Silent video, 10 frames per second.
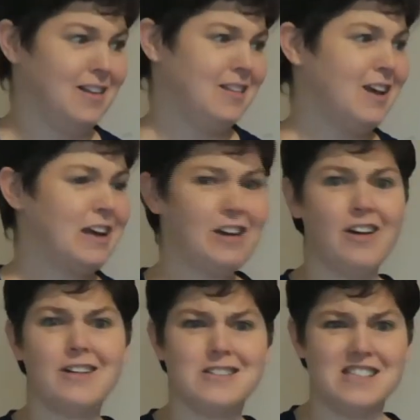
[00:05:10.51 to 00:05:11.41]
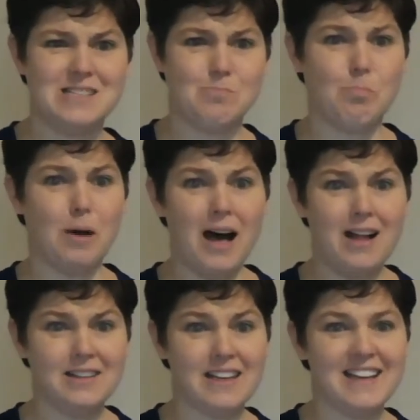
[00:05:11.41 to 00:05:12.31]
Look at her, she's
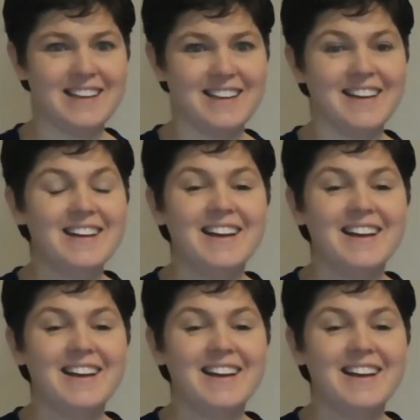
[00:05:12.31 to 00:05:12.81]
bawling.